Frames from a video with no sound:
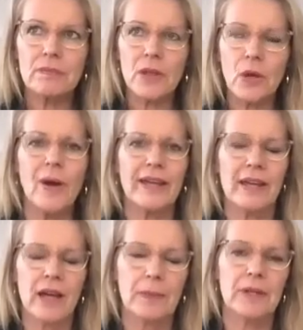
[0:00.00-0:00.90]

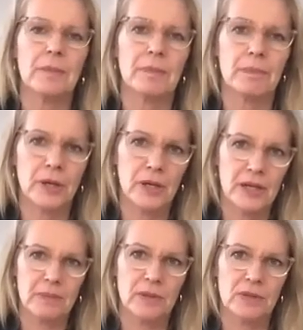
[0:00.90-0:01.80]
waking up in a
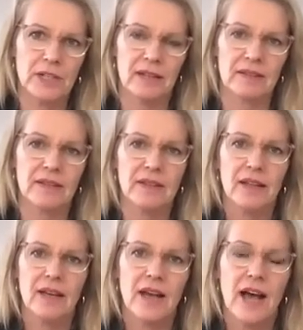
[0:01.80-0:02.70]
burning building
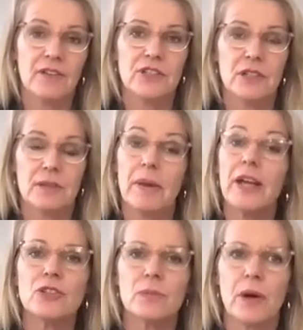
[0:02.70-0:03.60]
after
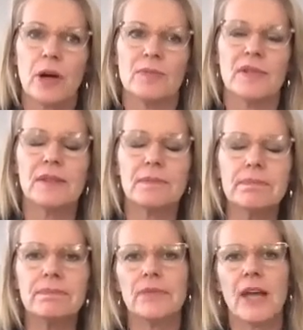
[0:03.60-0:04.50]
petrol bombs
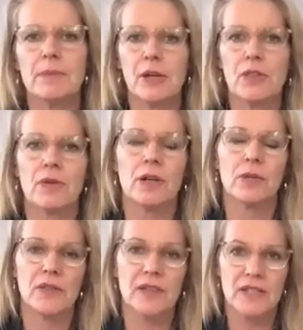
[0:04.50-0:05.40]
had been thrown
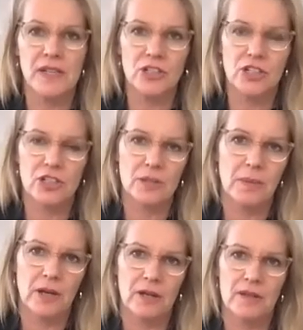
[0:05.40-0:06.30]
with the intention to
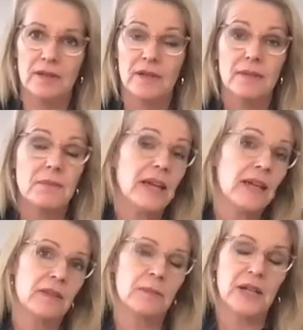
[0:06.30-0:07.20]
burn me
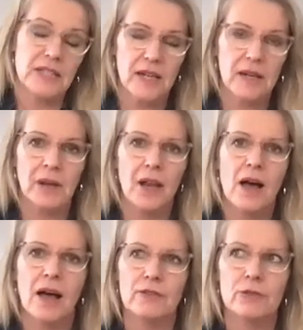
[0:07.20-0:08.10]
and my team
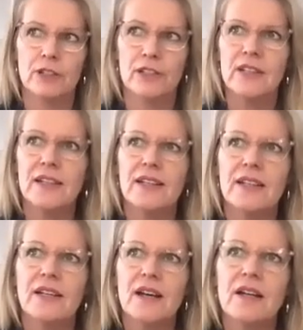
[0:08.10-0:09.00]
alive would
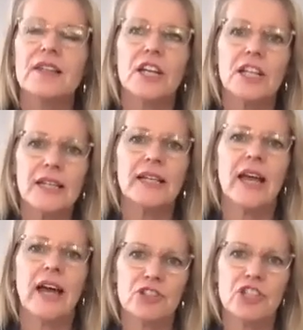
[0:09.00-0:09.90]
certainly
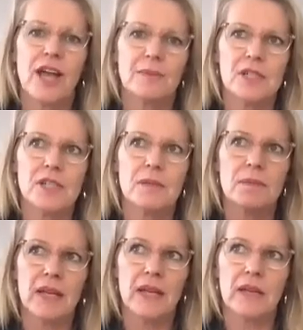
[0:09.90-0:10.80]
have shaped
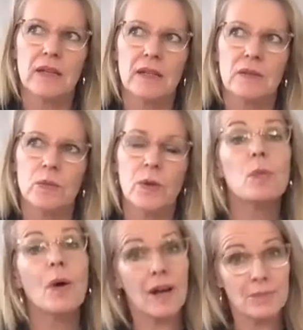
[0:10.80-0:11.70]
me with
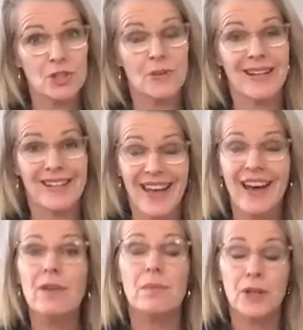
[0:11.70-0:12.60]
what I'm doing
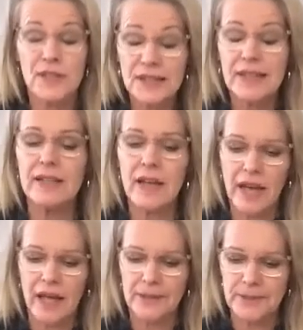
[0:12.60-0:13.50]
now, mostly.
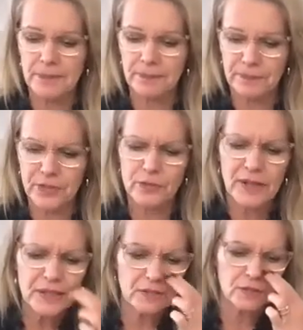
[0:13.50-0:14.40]
And the
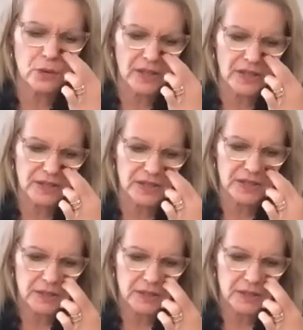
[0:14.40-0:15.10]
reason for this